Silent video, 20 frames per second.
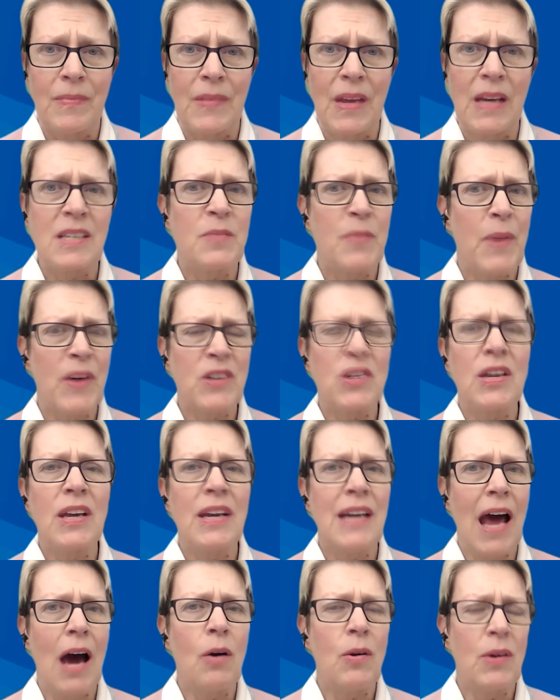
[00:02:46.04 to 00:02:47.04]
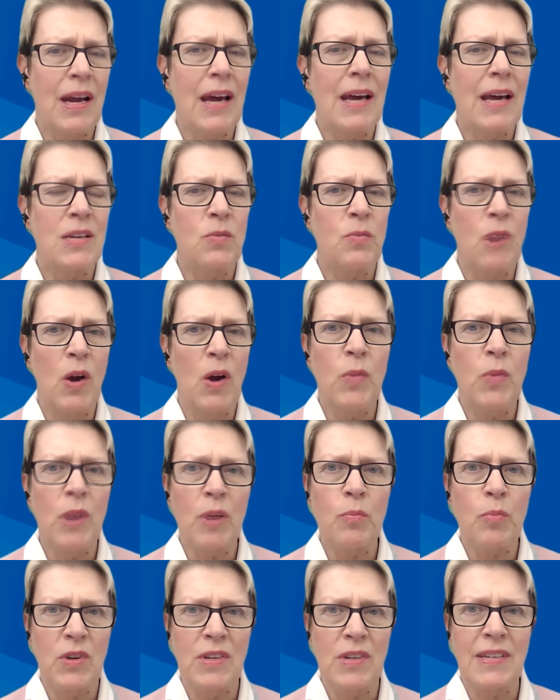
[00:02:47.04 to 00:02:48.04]
Especially nowadays when we're
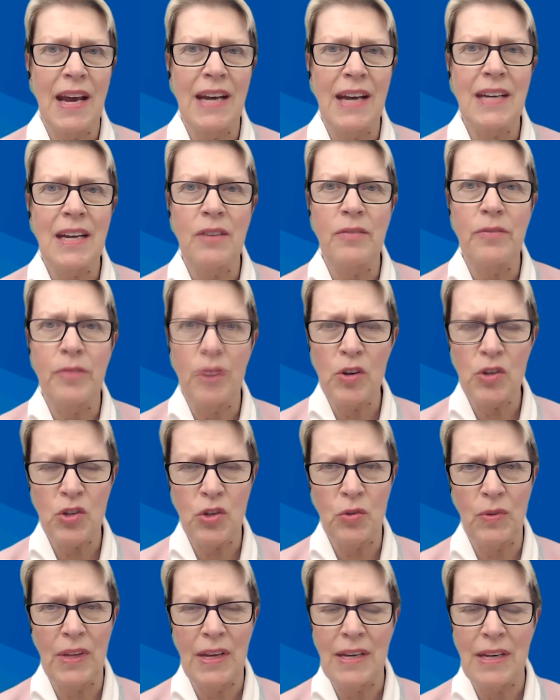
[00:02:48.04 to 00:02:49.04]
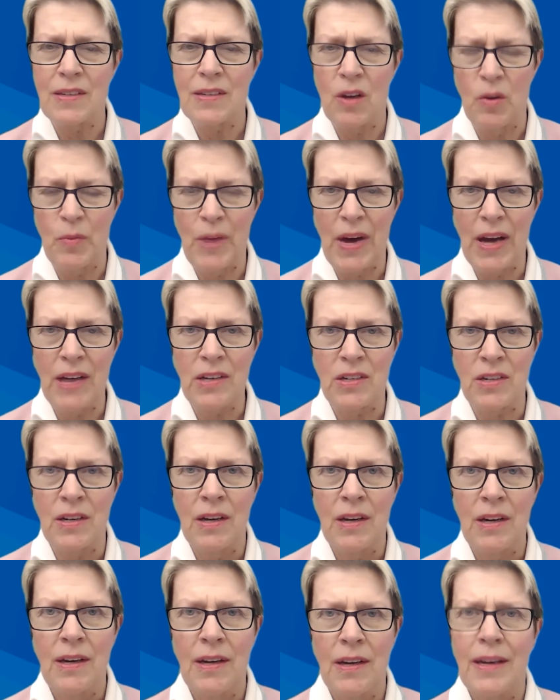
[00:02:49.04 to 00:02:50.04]
presenting virtually so much,
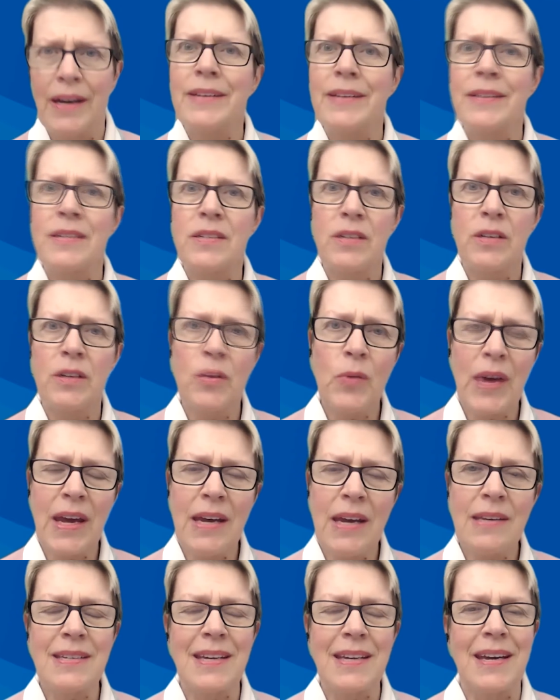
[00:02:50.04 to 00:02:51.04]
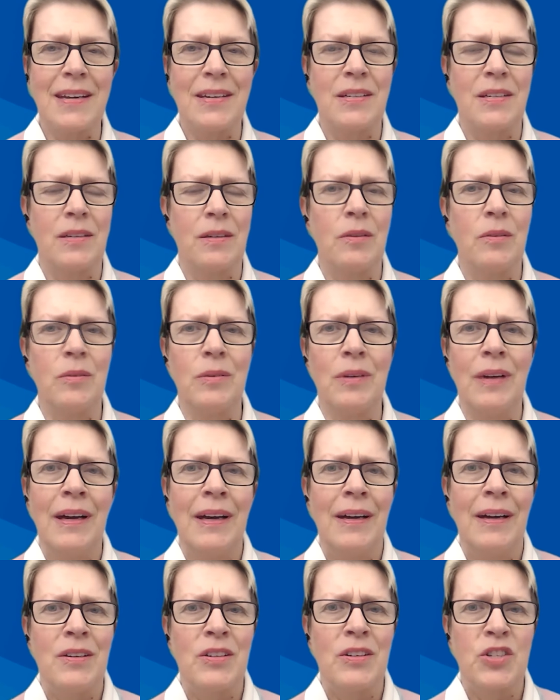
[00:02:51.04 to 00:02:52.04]
it's too easy to
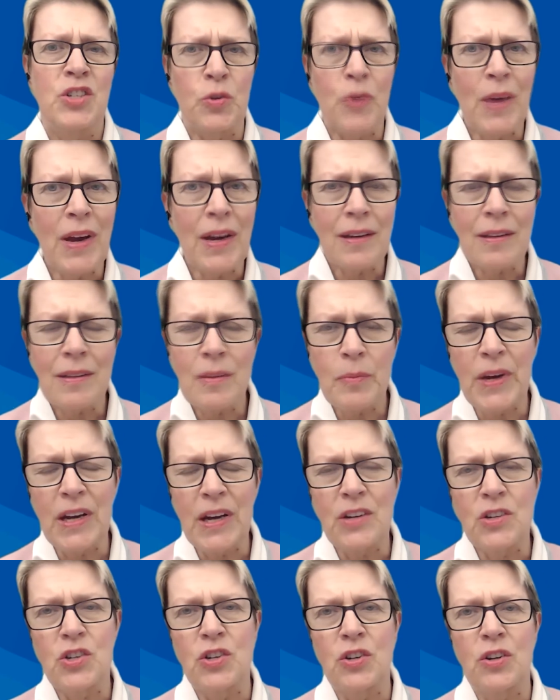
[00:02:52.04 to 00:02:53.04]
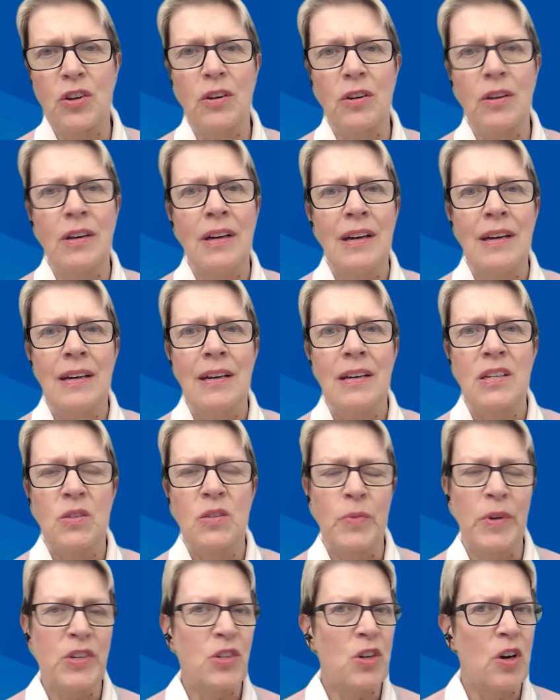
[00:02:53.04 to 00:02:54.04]
shrink the picture,
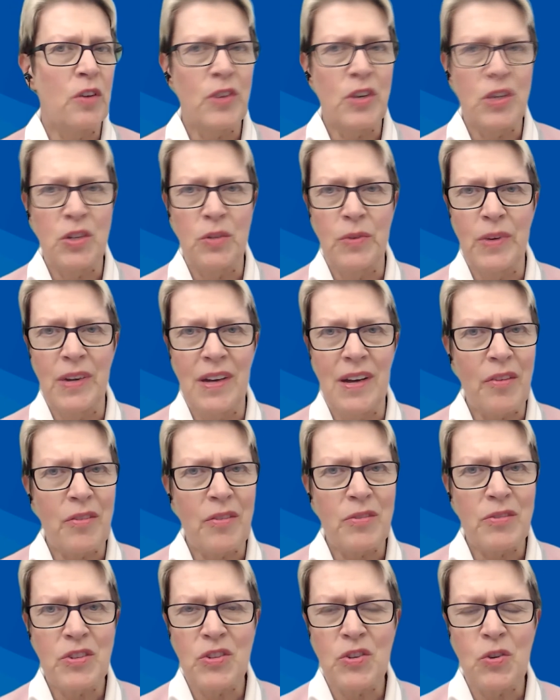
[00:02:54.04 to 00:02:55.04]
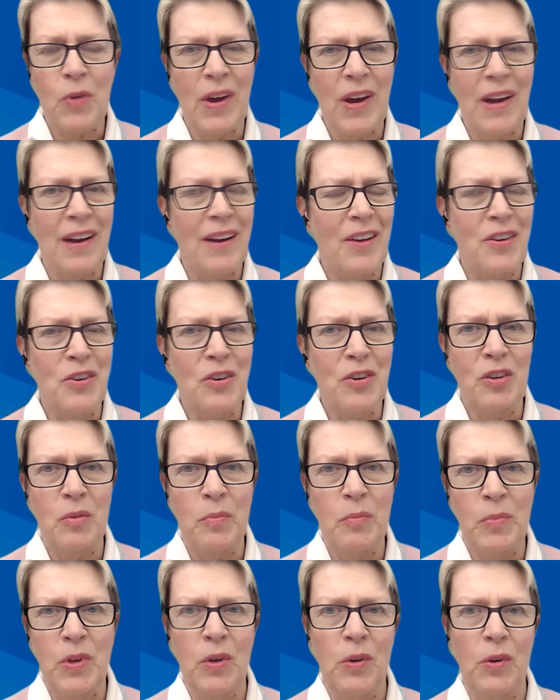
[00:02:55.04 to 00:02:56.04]
switch over to another screen on your
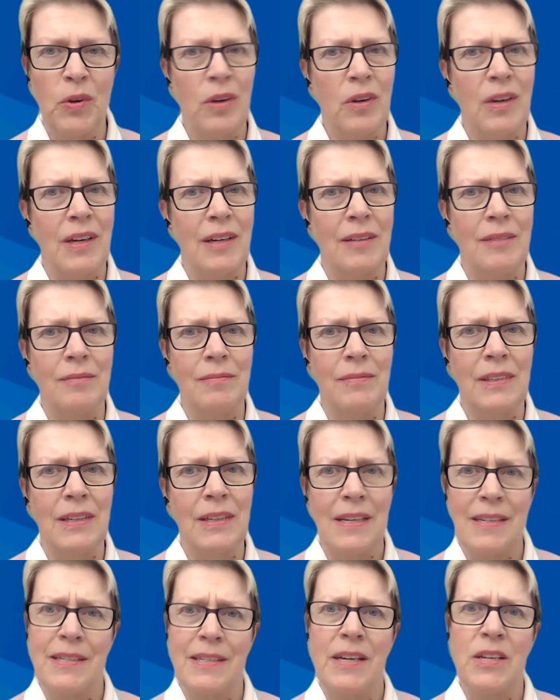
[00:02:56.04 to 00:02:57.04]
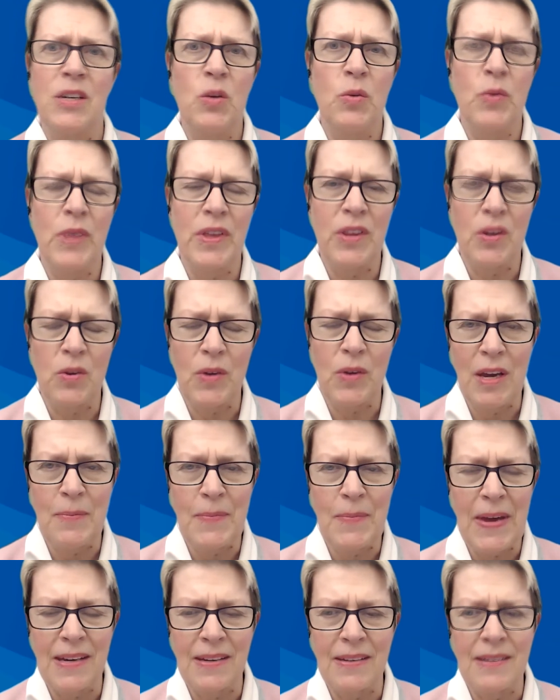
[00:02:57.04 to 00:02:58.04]
computer and continue with your
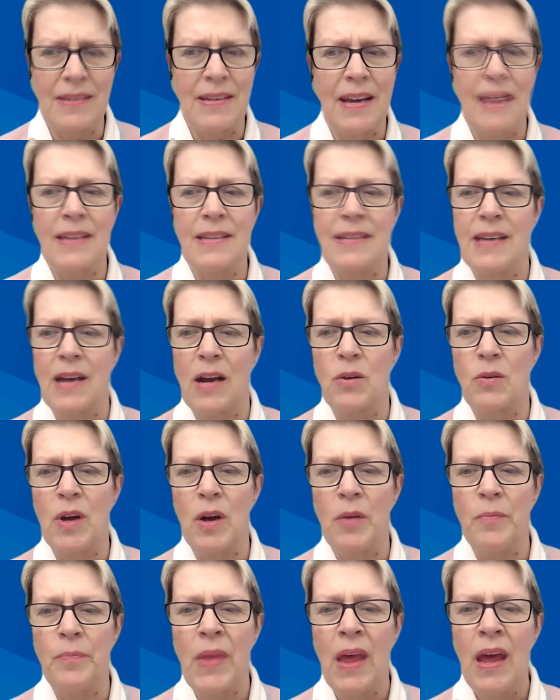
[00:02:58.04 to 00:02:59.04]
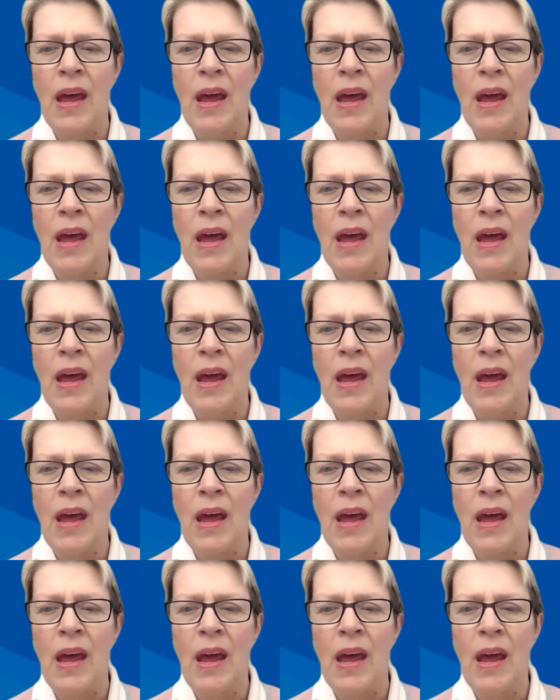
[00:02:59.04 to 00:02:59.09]
emails, etc.